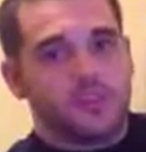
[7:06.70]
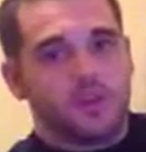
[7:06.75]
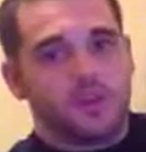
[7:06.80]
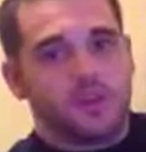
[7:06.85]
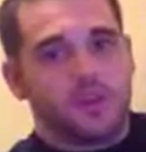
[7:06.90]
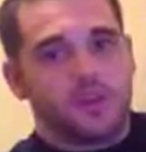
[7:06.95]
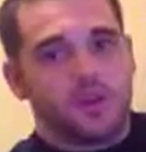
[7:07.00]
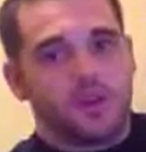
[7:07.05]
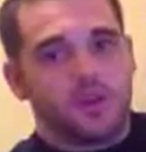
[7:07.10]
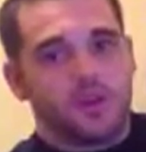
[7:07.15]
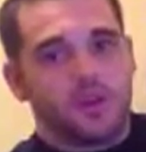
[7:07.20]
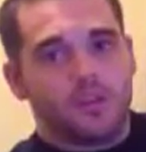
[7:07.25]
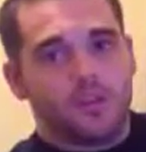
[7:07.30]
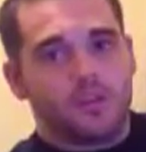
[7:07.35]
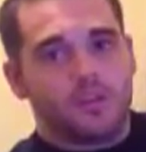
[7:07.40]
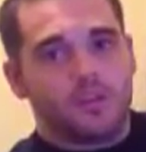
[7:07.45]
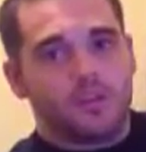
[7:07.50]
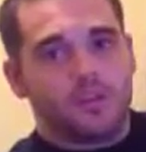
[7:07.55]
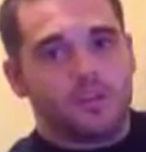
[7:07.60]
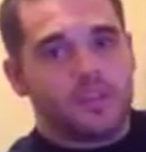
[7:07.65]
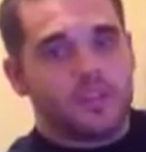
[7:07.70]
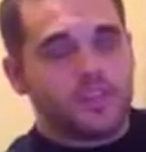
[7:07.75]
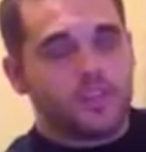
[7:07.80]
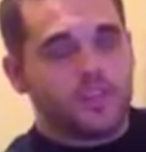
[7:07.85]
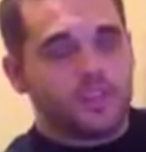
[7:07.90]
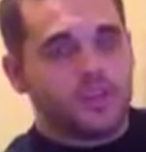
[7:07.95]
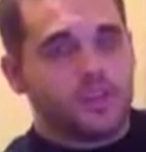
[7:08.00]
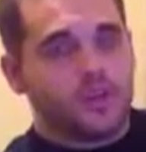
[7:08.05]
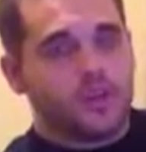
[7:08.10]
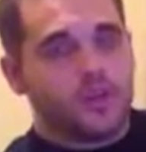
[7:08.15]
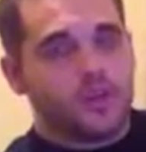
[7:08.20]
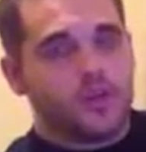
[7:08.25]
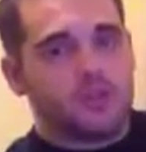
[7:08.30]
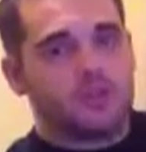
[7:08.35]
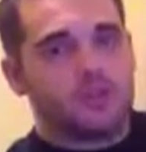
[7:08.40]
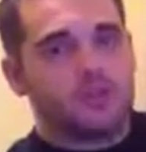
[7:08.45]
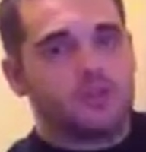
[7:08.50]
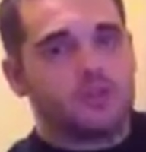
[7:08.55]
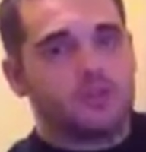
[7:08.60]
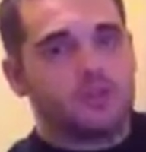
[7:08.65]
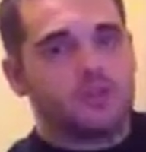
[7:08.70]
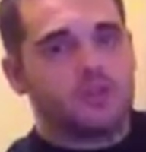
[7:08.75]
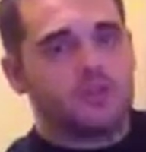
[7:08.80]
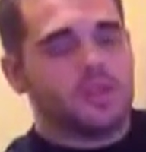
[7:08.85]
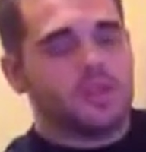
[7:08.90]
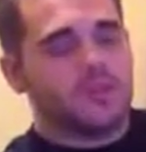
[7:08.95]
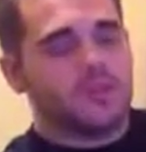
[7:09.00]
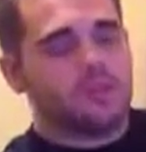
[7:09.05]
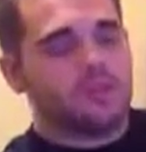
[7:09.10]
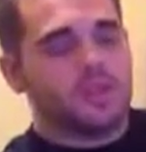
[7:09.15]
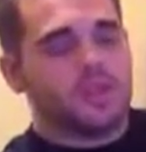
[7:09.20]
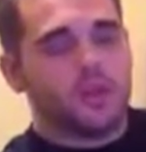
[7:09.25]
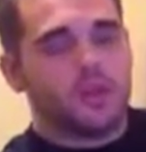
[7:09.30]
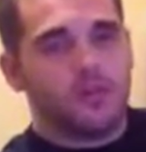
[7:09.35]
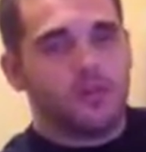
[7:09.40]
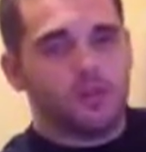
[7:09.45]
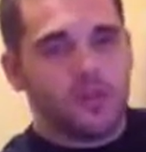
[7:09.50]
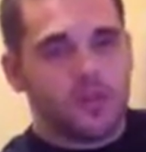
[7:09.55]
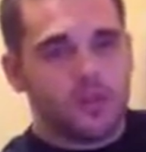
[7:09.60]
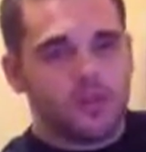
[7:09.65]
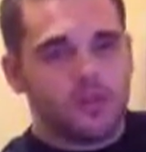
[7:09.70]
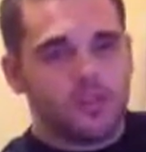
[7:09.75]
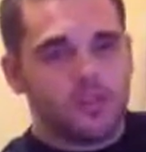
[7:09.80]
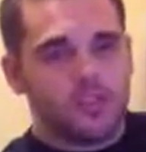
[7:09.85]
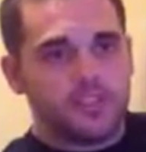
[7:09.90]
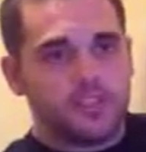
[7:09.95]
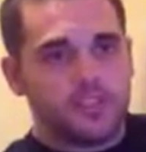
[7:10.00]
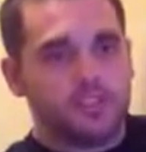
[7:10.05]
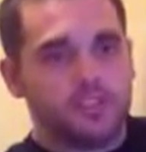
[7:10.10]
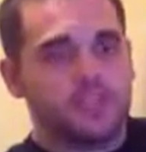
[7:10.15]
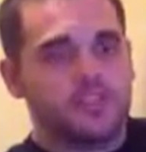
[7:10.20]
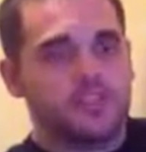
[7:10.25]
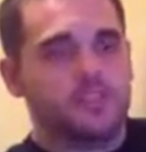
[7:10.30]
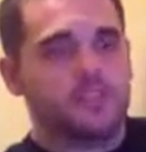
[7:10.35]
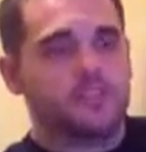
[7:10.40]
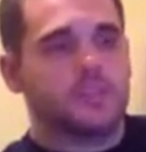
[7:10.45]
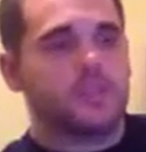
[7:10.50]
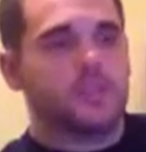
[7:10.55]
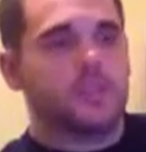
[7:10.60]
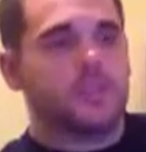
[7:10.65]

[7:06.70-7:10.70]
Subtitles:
you all. You know, stay strong. Stay on fire for Jesus.